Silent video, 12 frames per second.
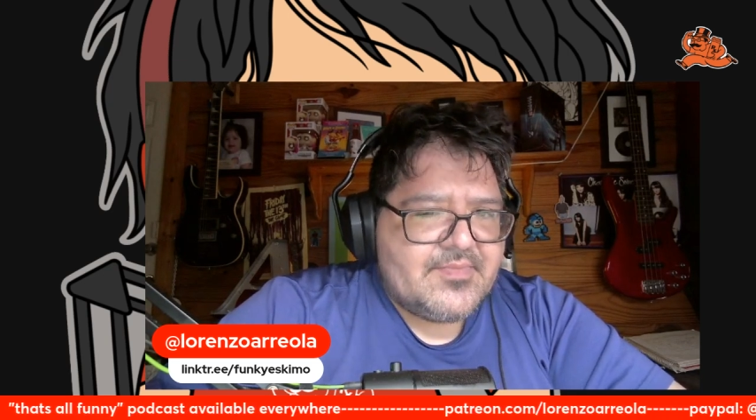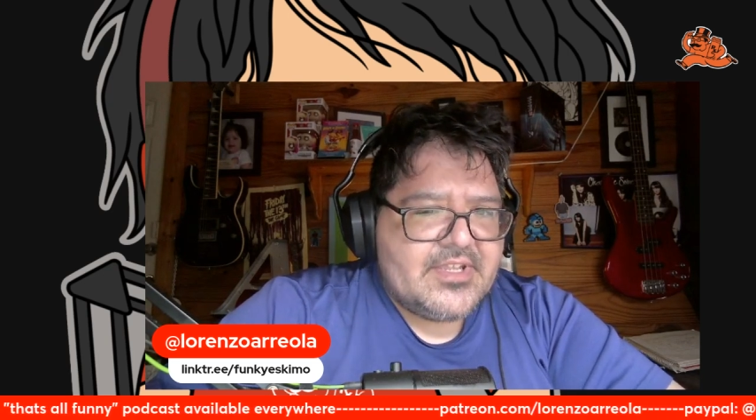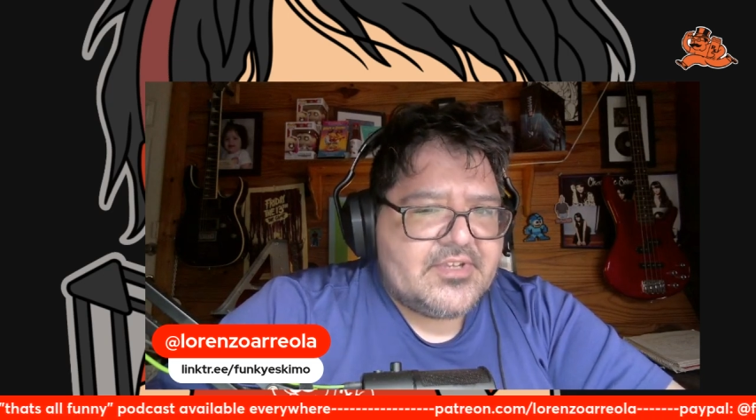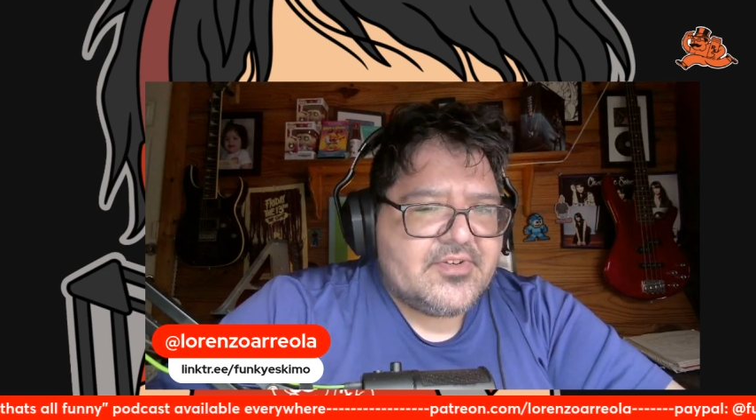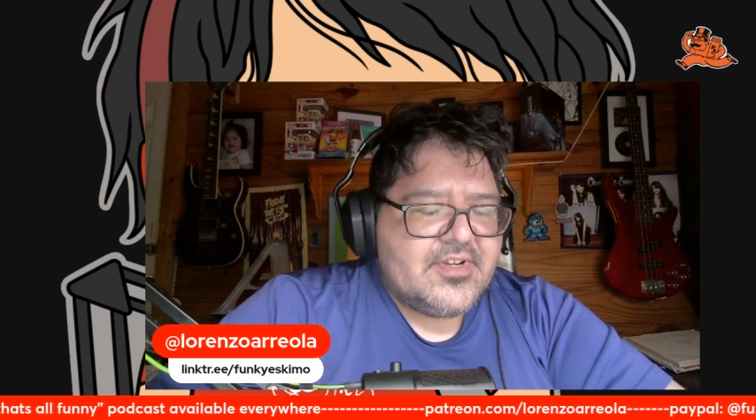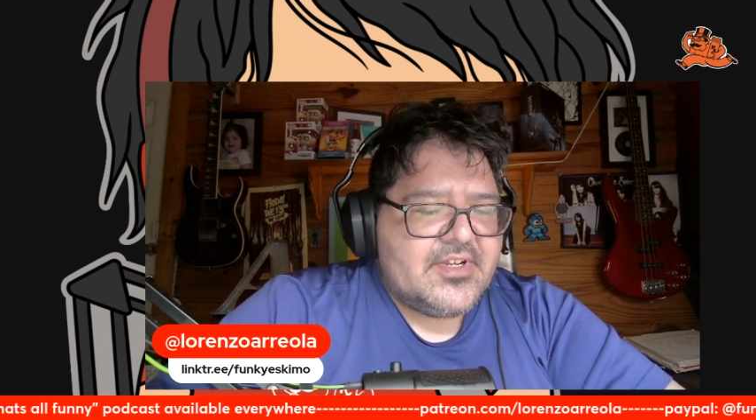
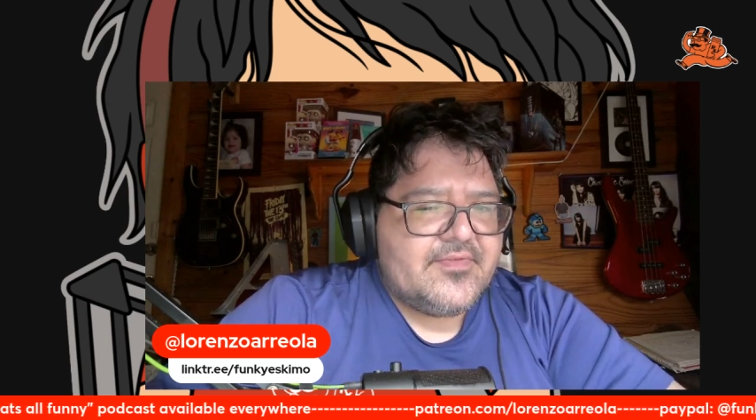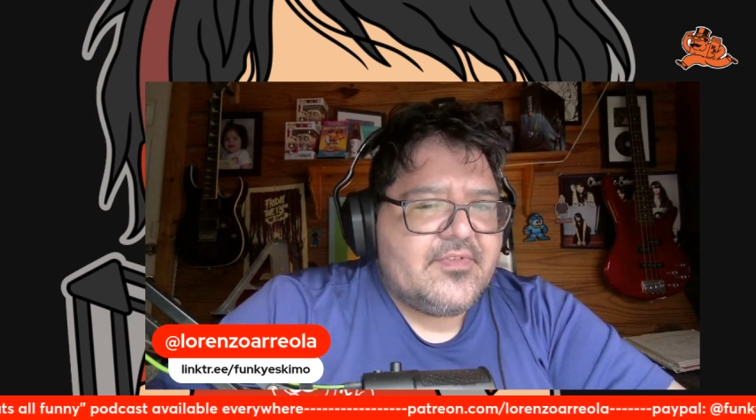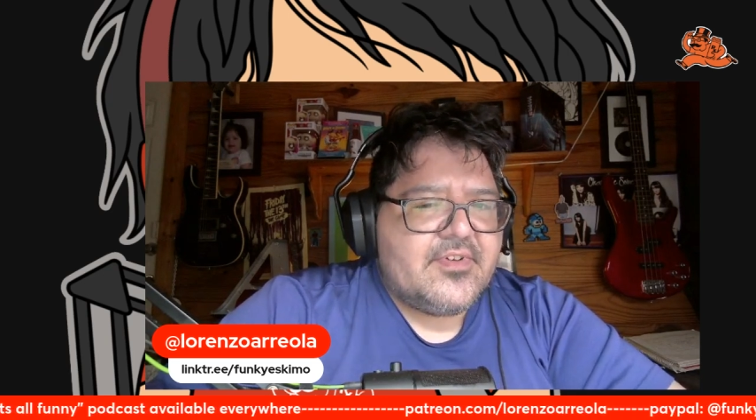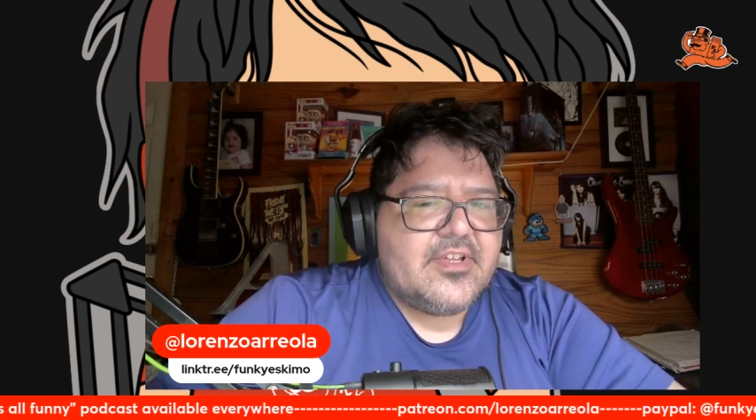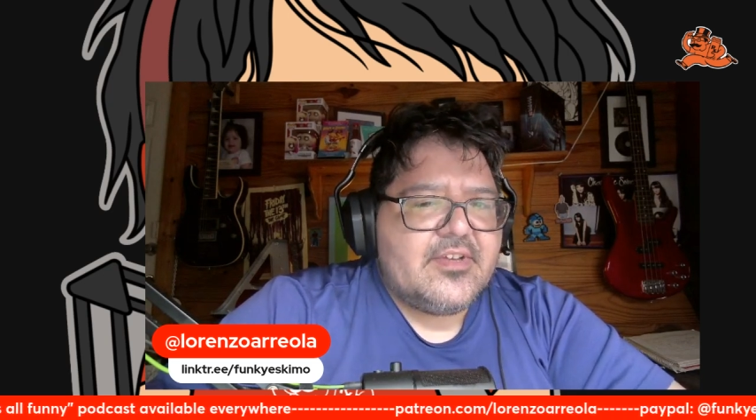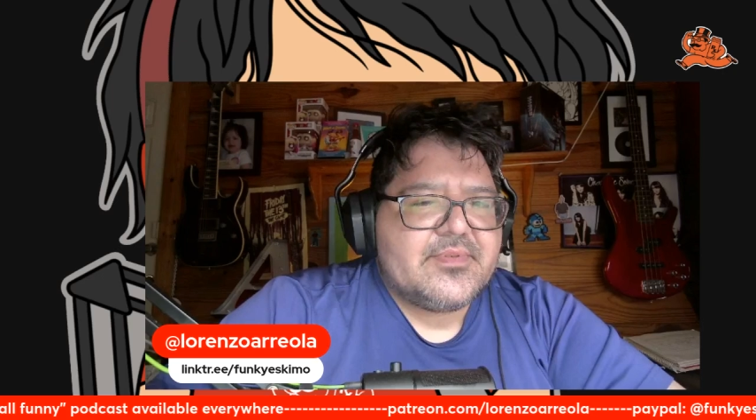Patreon if you
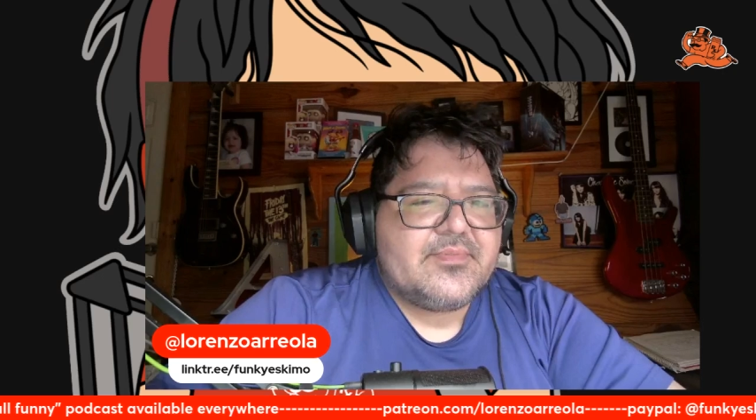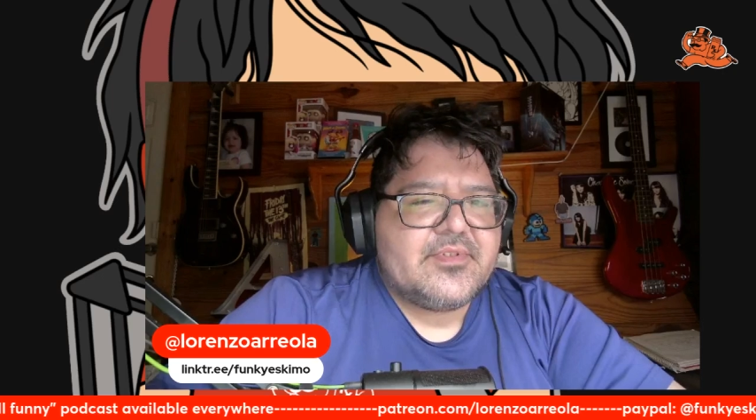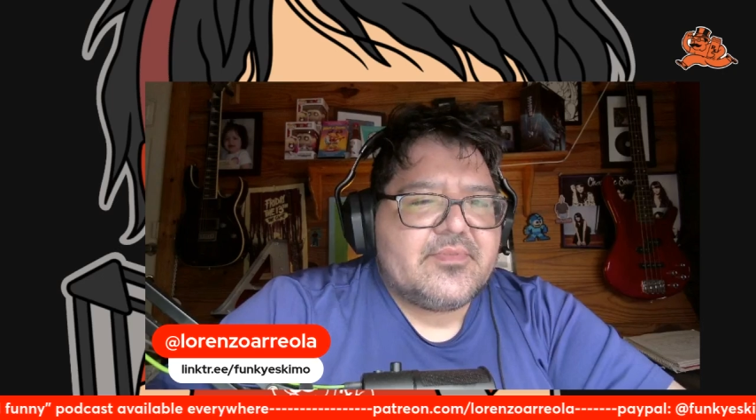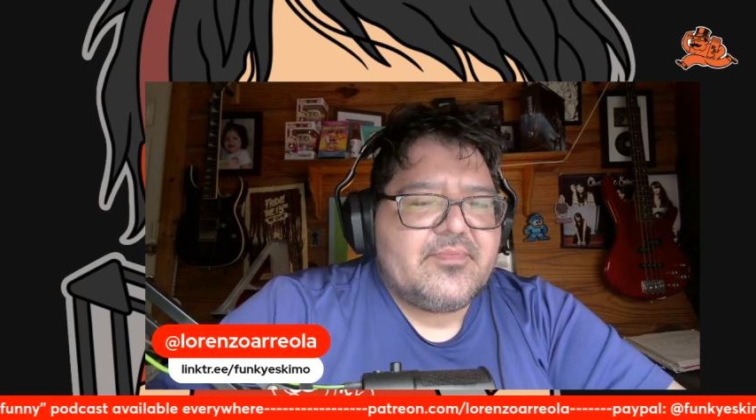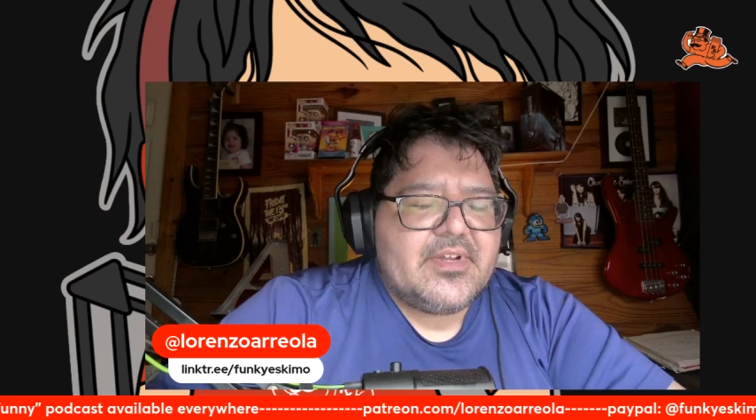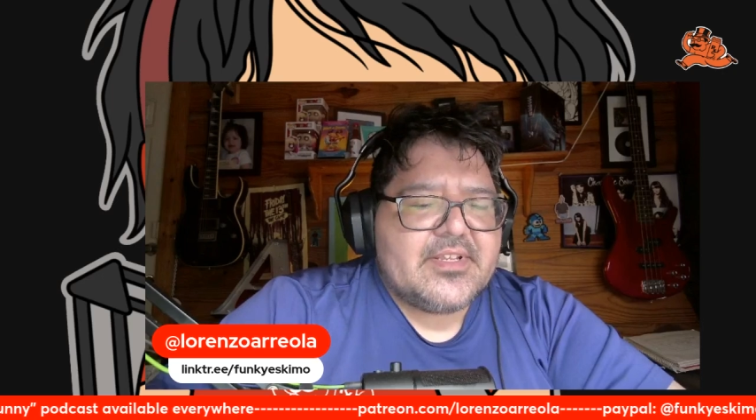want to help support
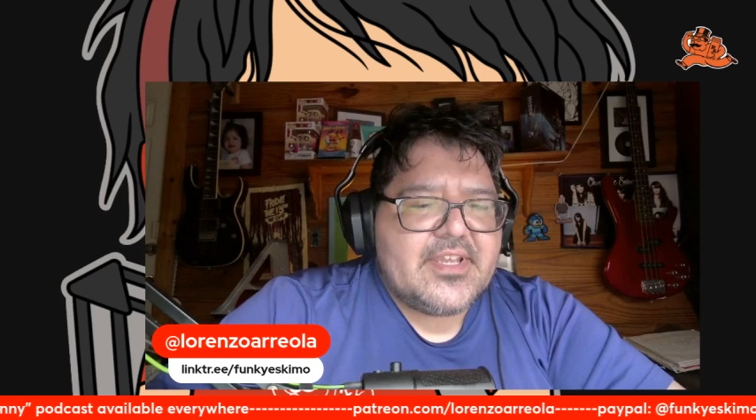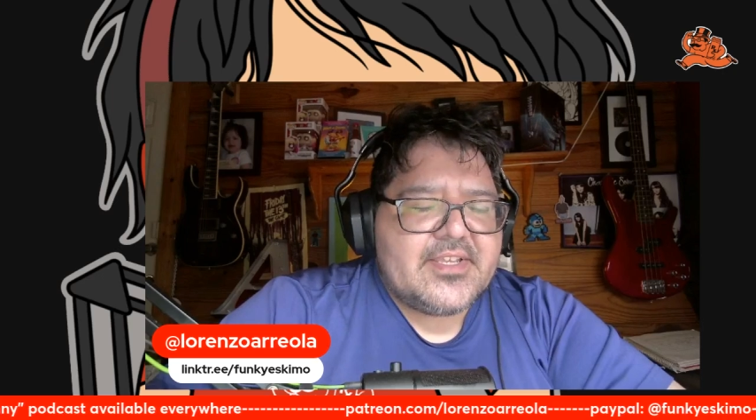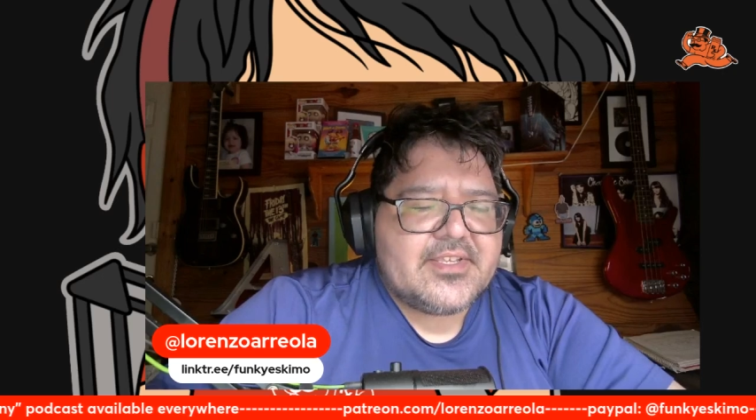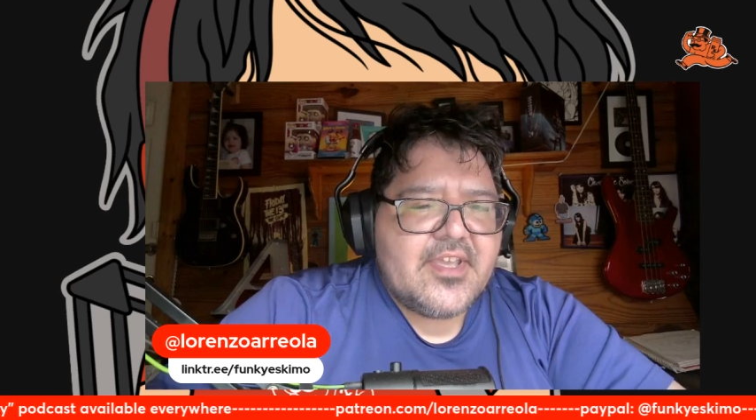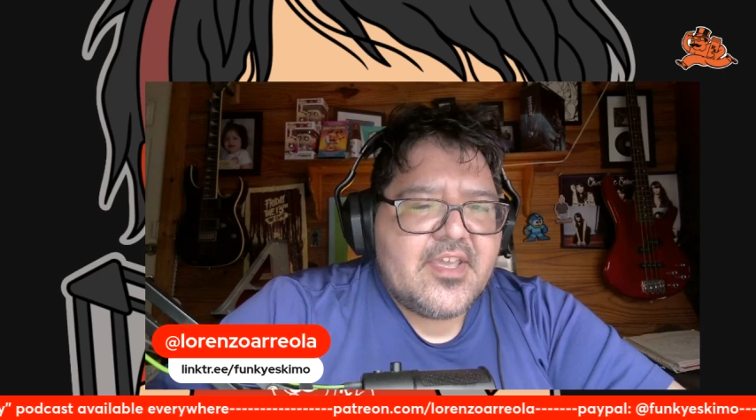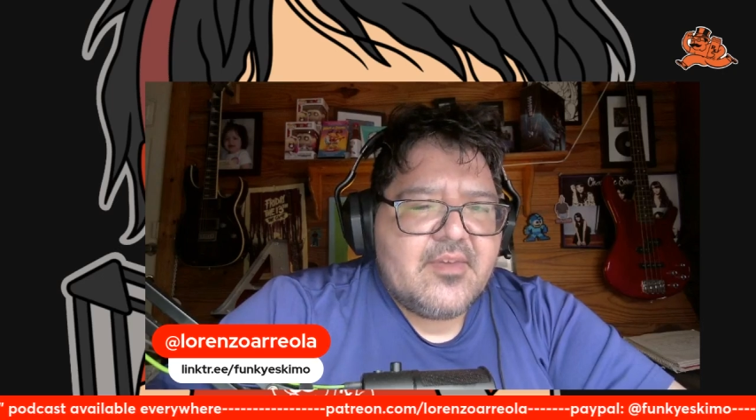the podcast.